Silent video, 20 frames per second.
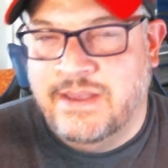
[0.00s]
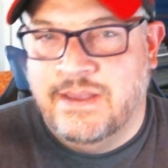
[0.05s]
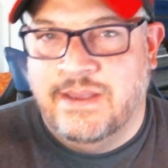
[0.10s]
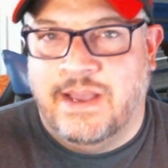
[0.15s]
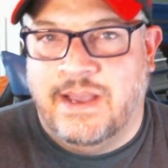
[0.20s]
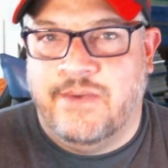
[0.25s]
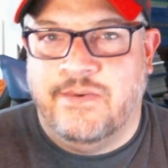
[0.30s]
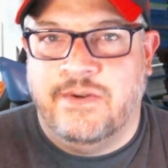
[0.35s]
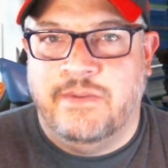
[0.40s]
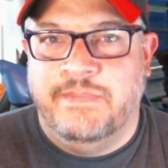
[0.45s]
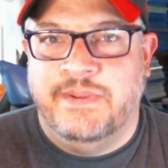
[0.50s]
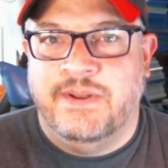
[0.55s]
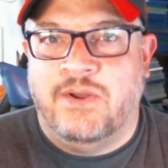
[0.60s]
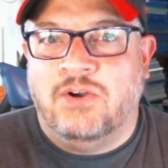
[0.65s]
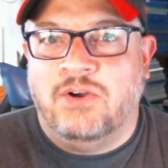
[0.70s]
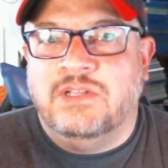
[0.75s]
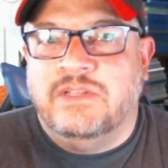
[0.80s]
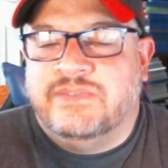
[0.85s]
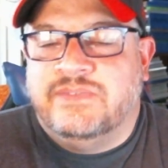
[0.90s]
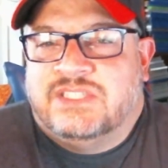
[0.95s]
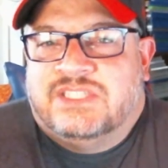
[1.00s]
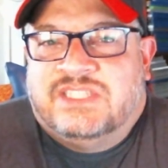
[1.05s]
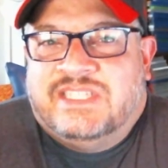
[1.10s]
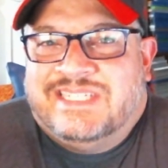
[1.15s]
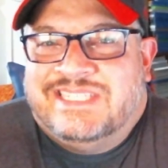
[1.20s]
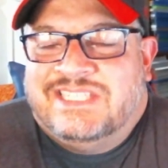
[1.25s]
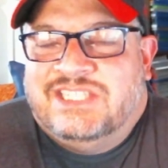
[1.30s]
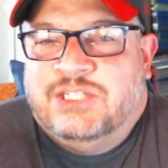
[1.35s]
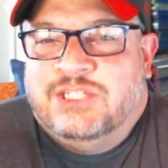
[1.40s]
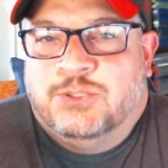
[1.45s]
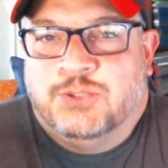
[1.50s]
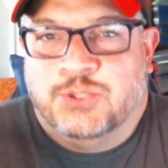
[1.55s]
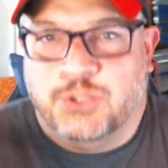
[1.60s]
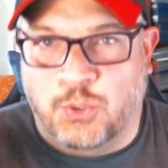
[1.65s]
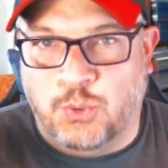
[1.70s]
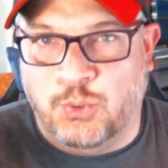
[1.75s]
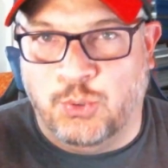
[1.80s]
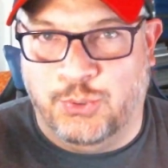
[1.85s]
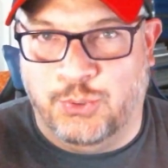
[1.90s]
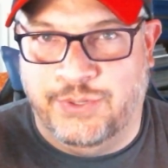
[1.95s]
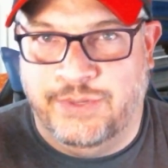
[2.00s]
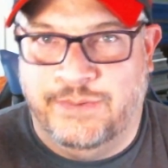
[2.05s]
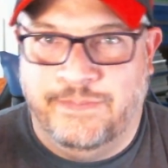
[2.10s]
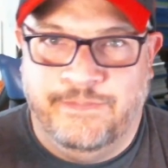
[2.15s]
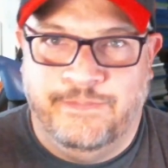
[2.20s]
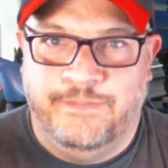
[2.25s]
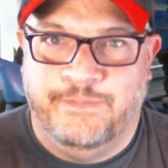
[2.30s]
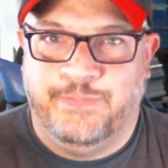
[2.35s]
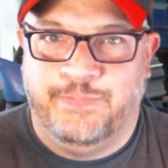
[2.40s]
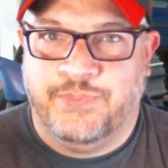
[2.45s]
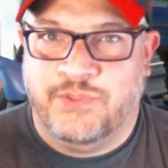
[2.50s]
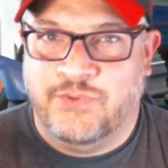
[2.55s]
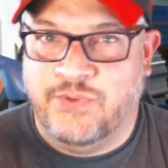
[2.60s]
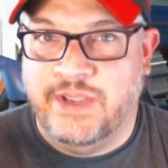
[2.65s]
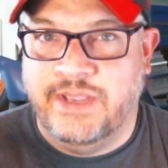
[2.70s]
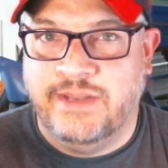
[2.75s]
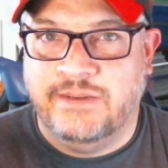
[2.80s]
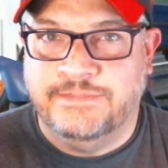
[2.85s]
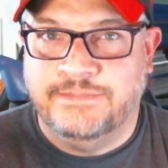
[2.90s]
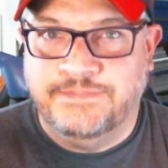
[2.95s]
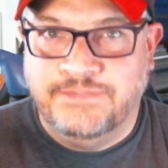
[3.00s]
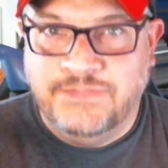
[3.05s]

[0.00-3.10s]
I would have been all of 6 years old, right?